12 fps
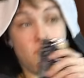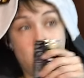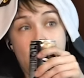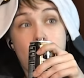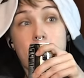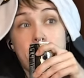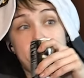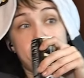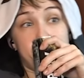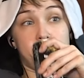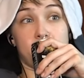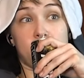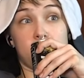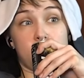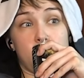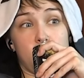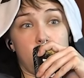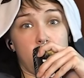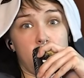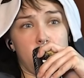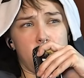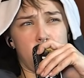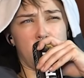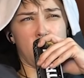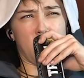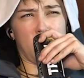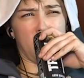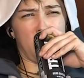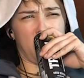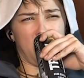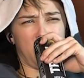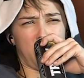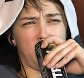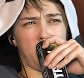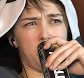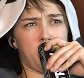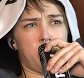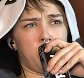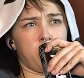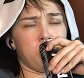I've been dead once already. It's very